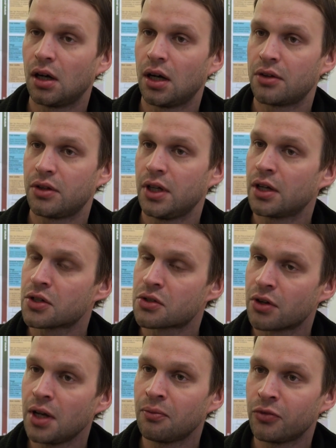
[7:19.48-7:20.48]
And the
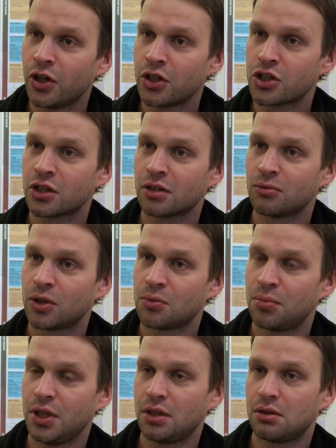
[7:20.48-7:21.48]
extreme version
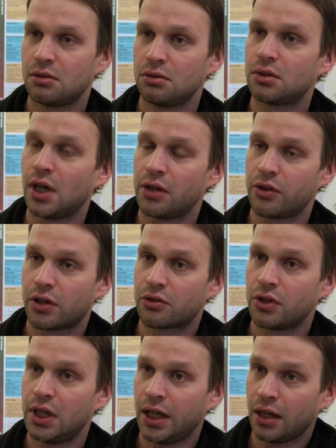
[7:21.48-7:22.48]
would be to do direct
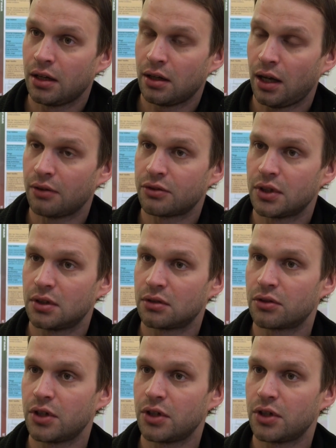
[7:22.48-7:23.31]
drilling after the